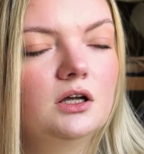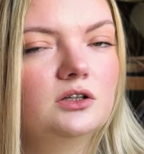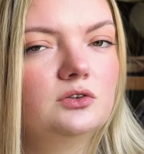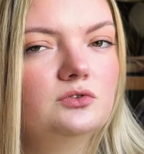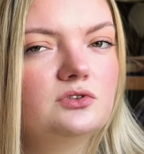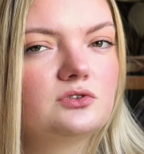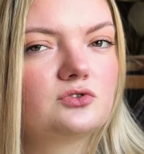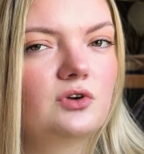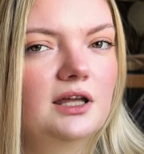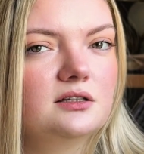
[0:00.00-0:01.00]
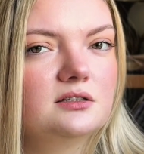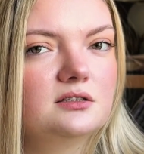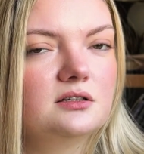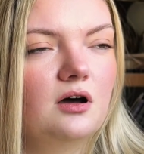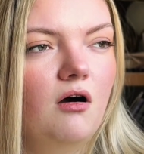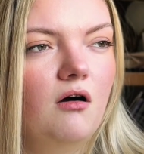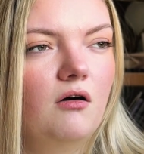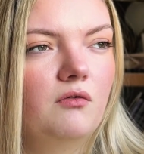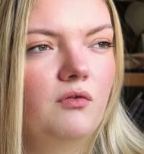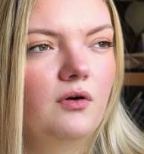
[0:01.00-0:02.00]
2 strands
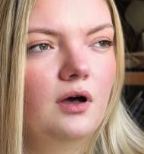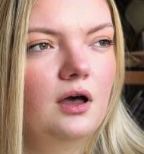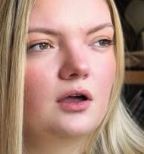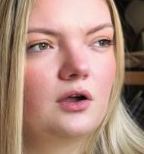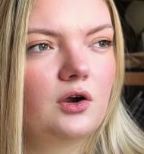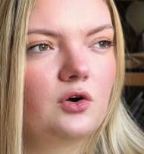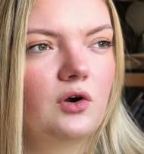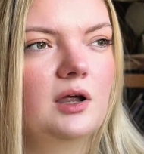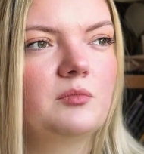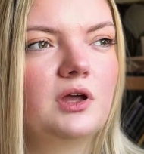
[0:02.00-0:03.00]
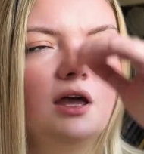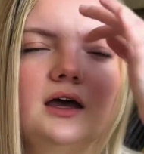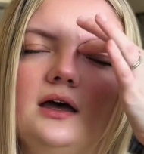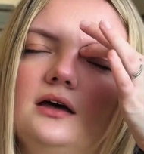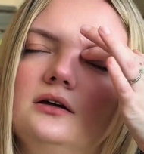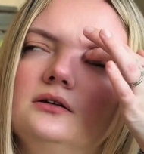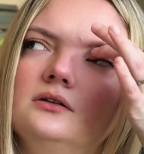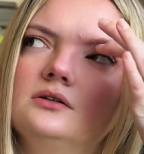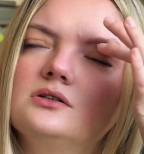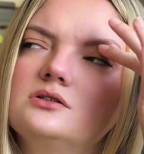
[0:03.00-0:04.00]
of Kremke
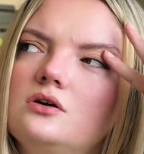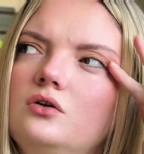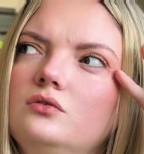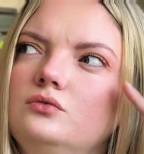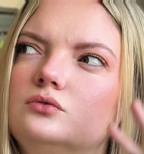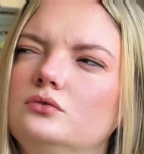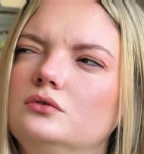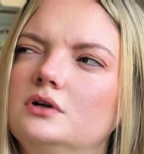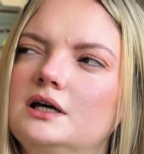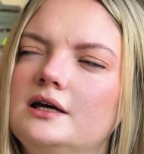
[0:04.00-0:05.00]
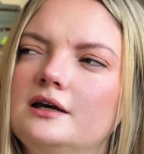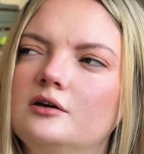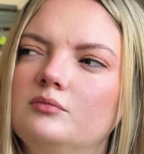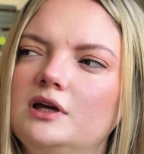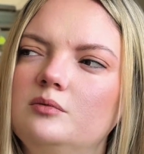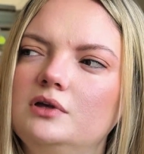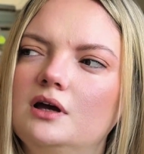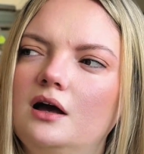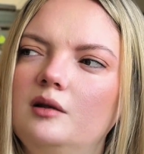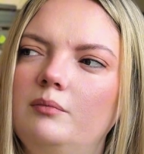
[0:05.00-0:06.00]
Sol Wool baby
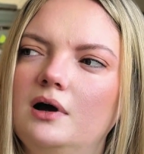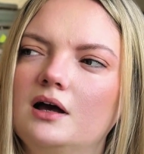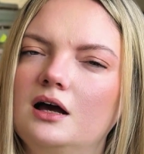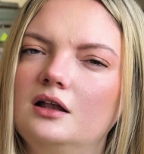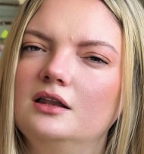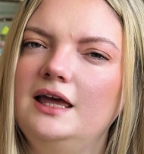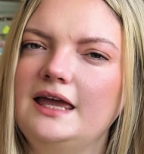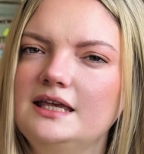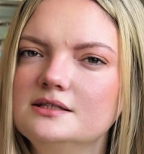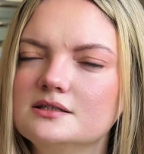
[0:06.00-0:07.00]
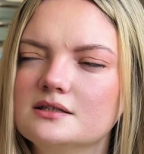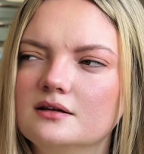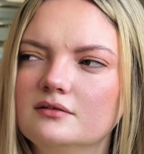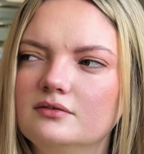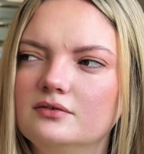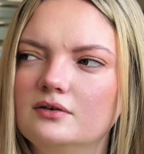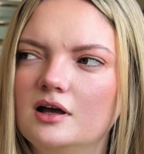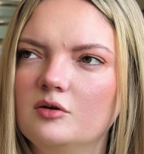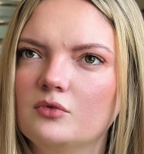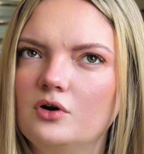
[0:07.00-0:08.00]
alpaca lace, if
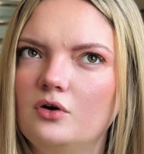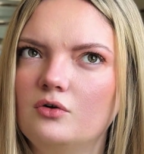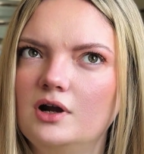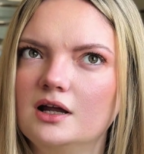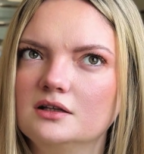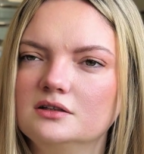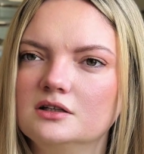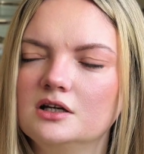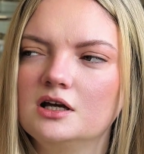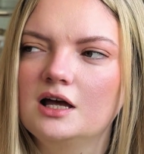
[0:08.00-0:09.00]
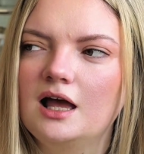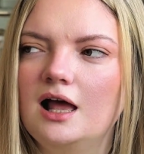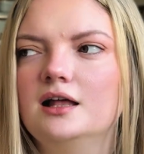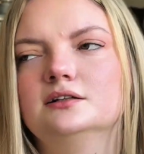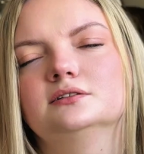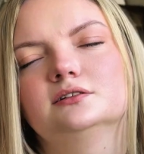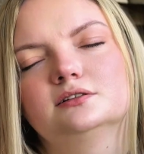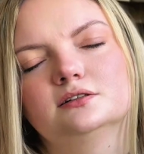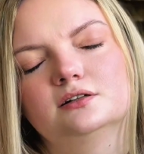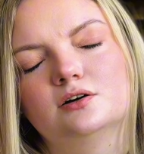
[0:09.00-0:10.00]
I'm correct, and
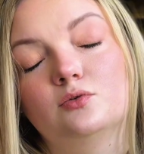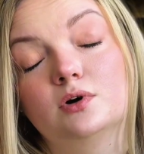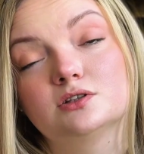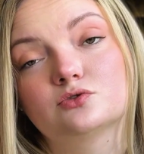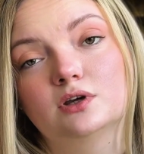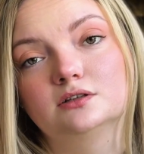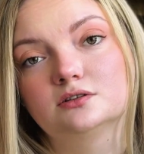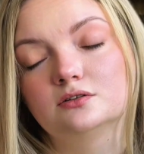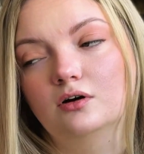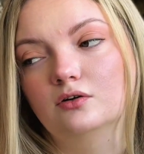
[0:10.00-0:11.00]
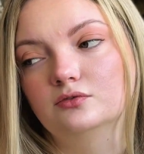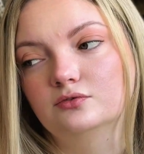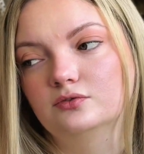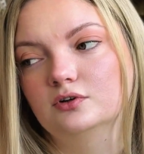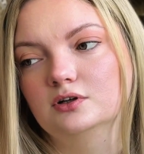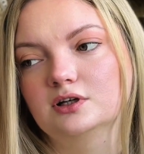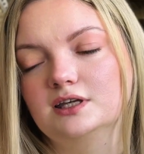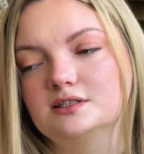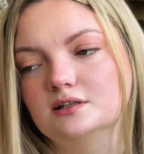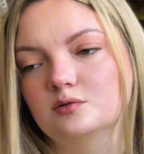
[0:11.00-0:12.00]
1 strand of
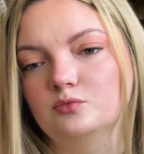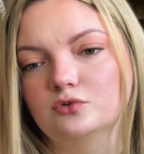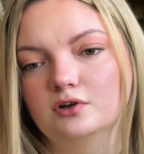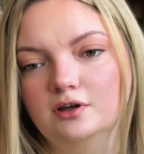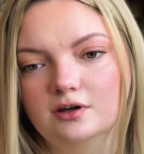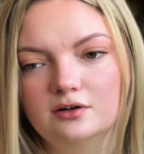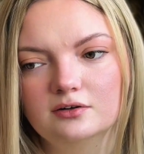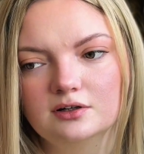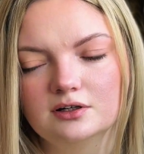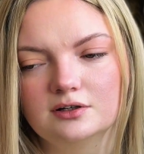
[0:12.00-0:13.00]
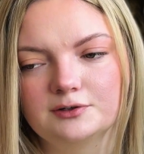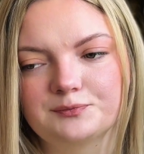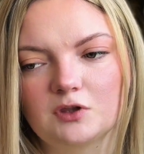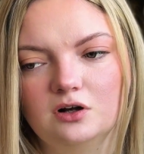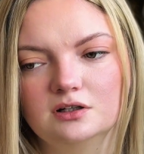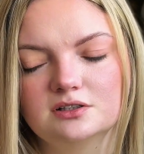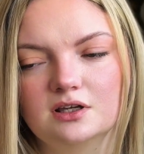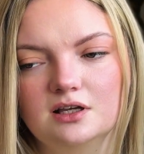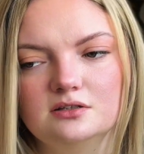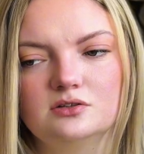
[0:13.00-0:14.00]
kid silk mohair all
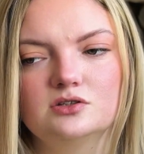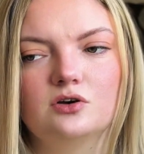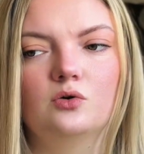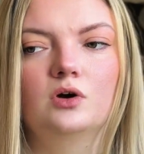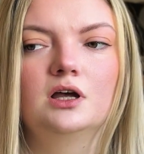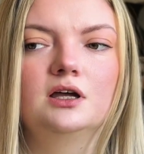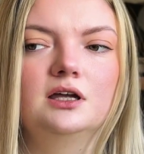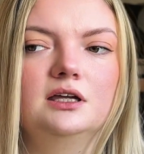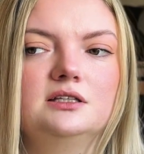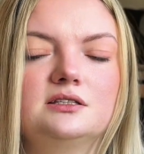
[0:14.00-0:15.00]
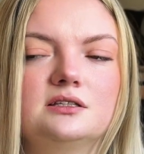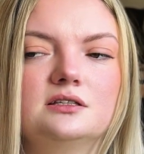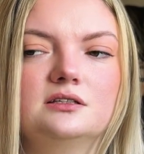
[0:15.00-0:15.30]
together. So it's